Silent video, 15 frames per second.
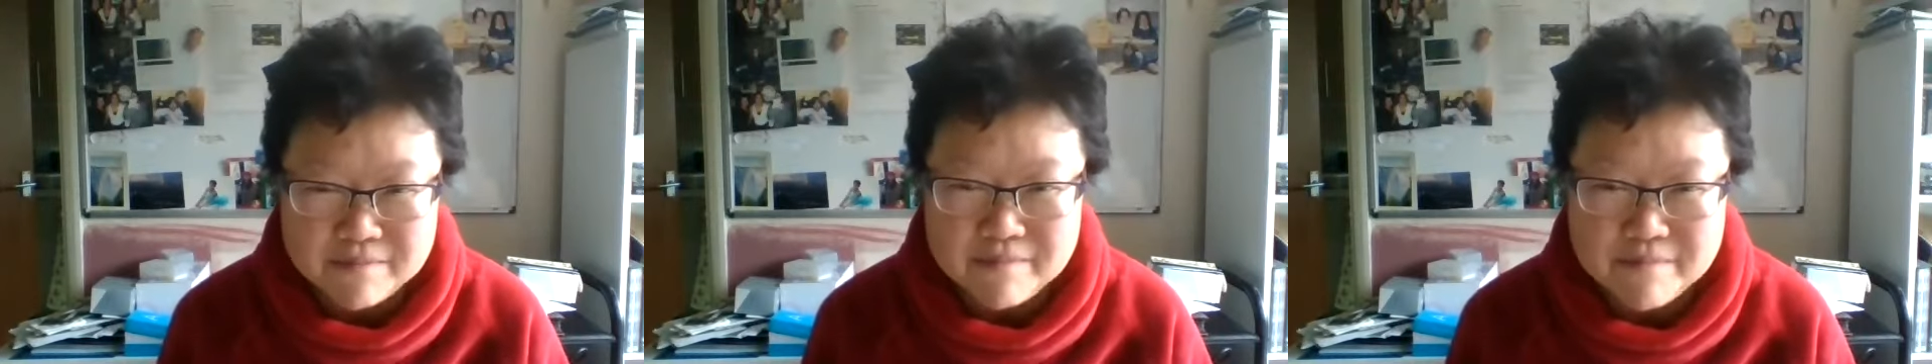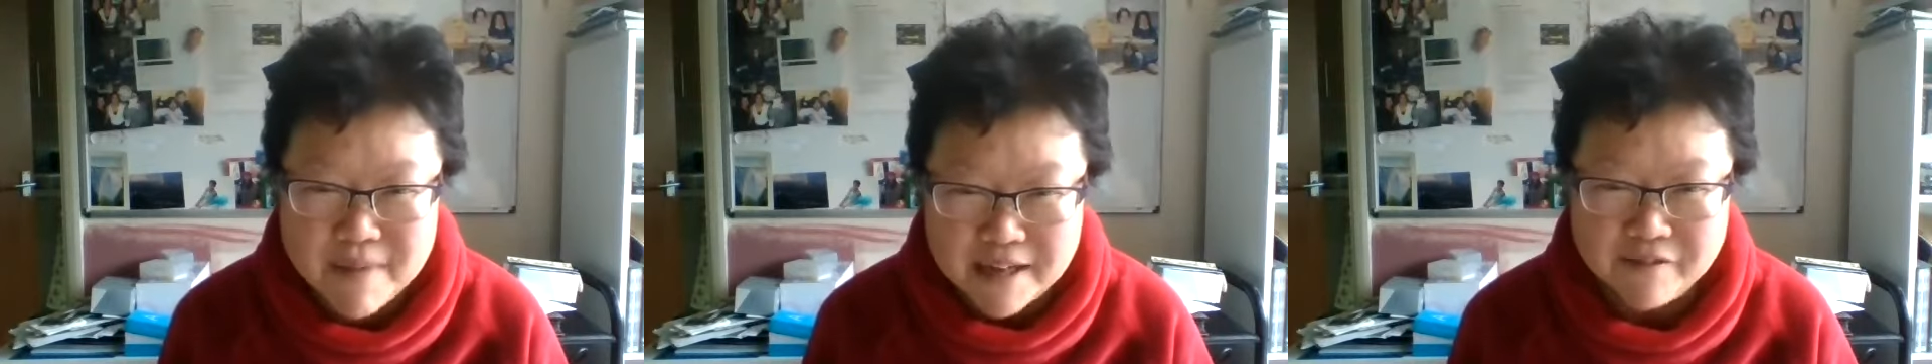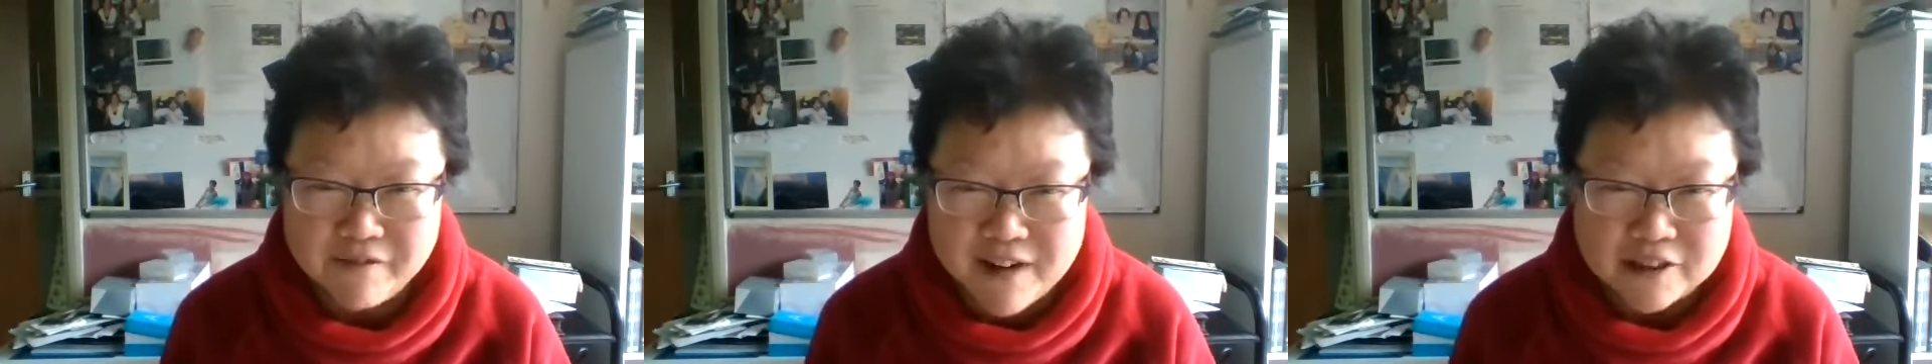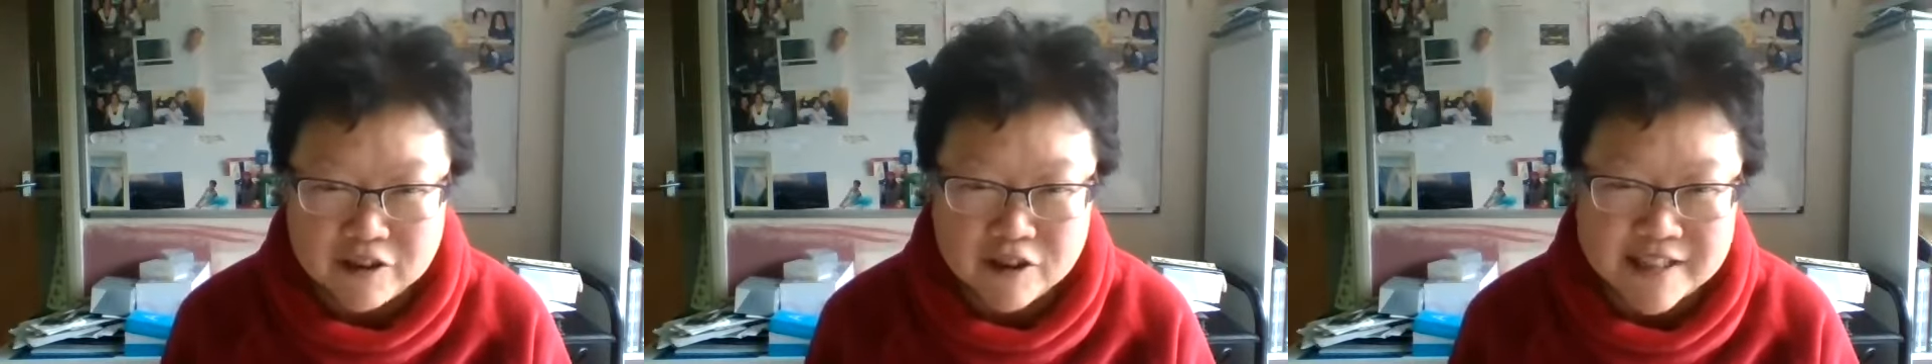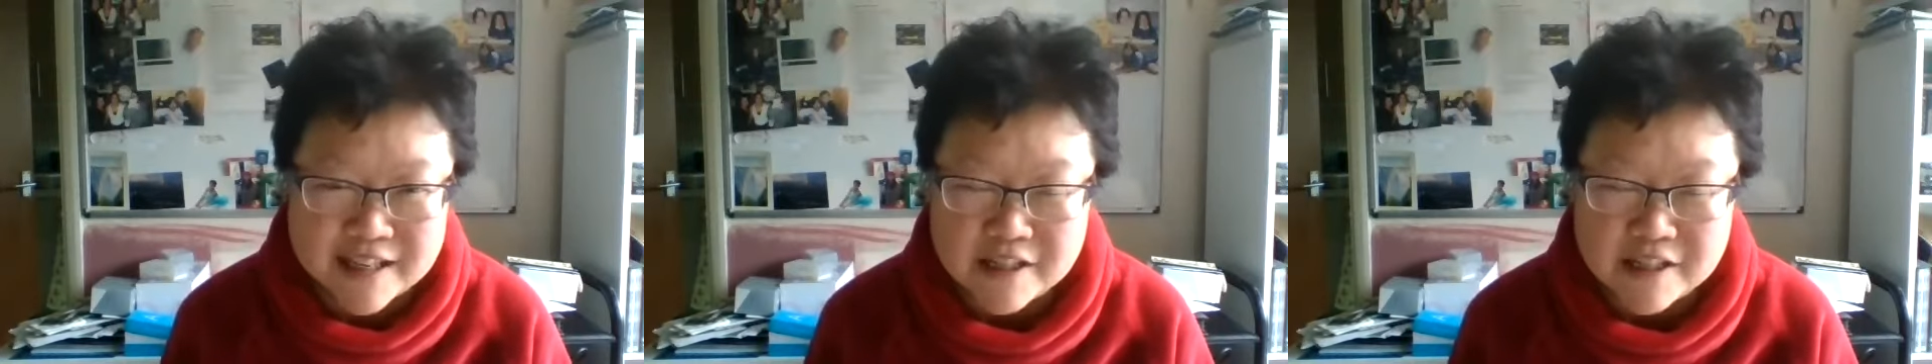
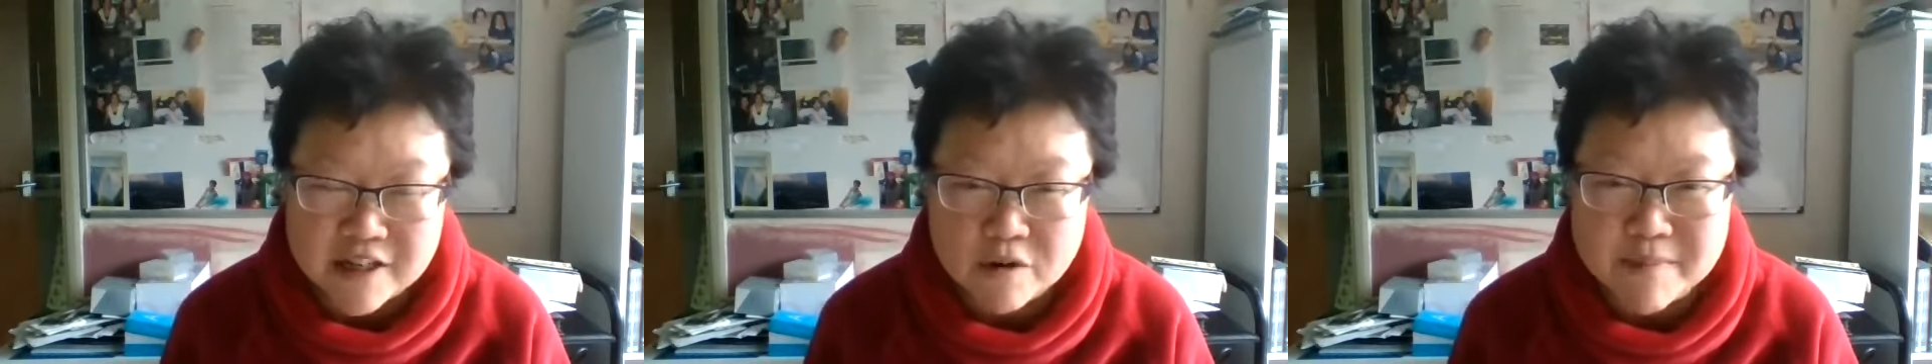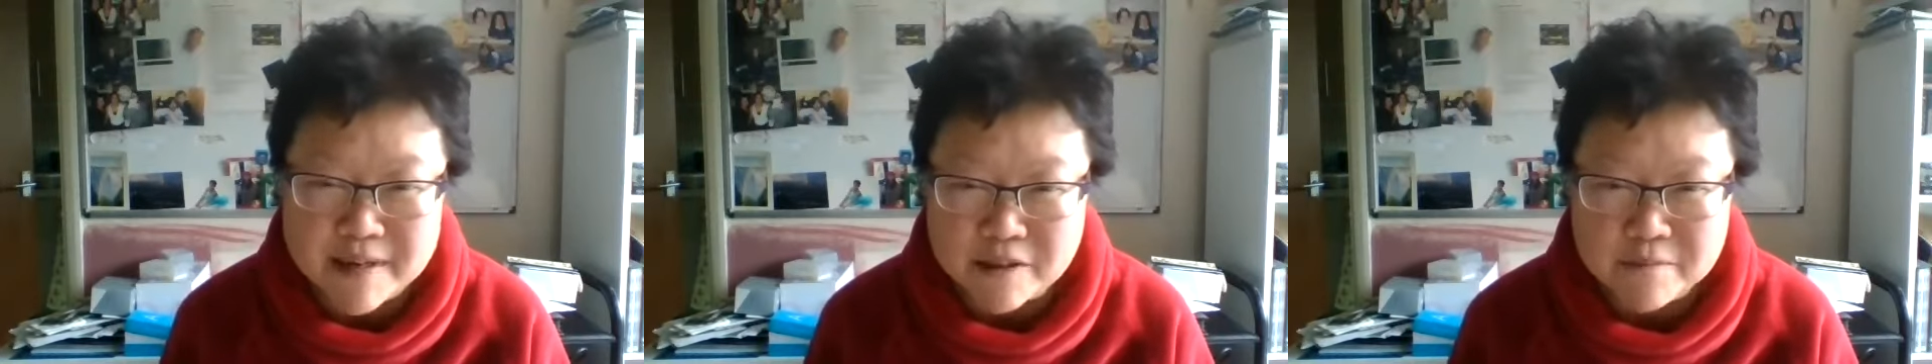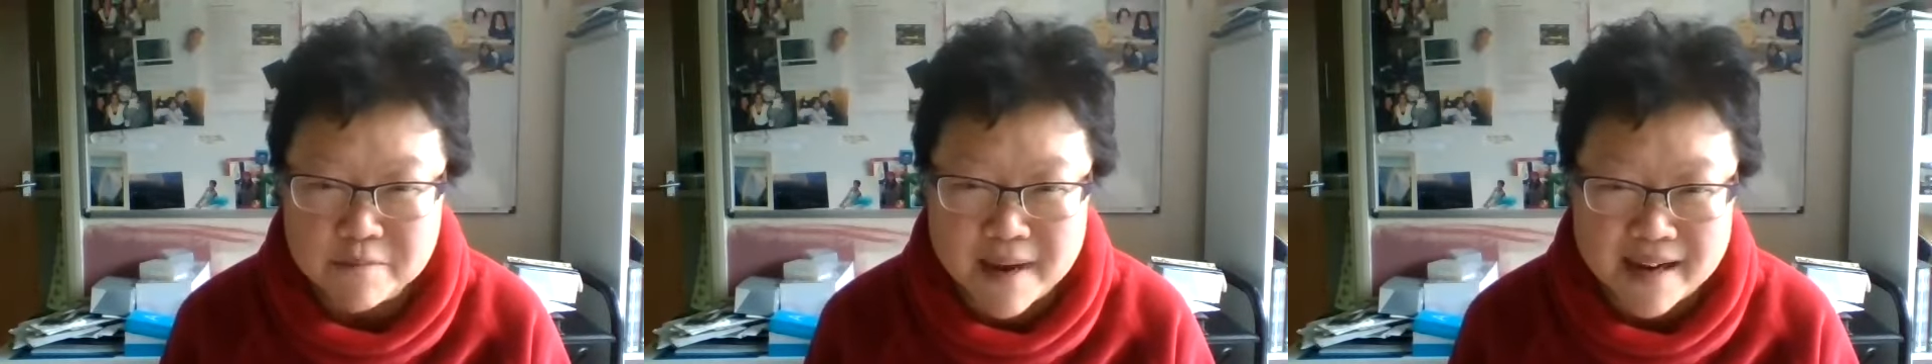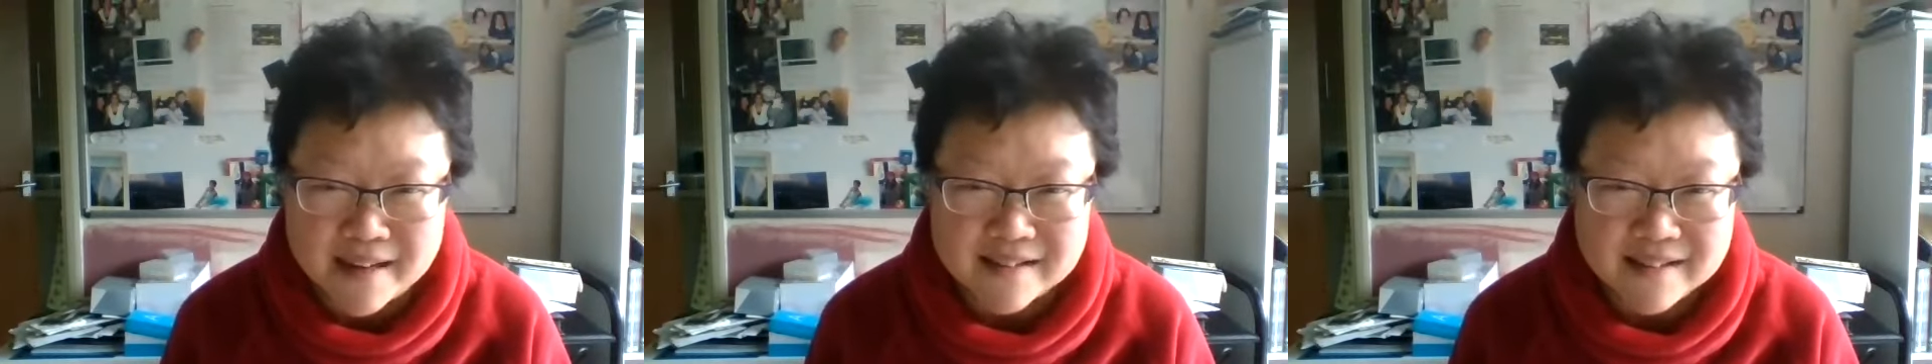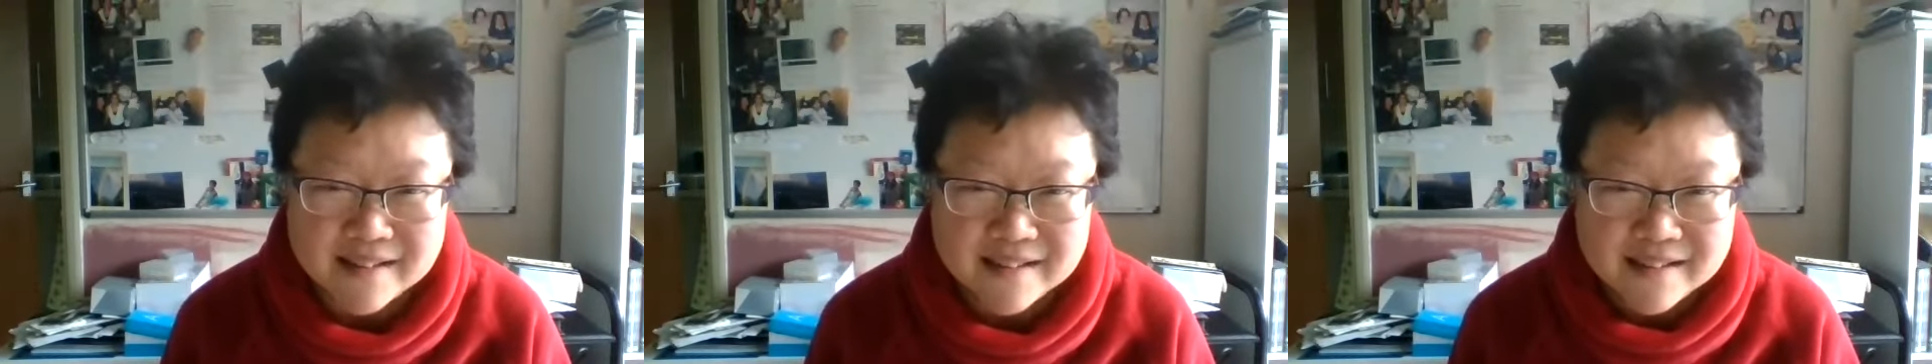manufacturers, there's no middleman,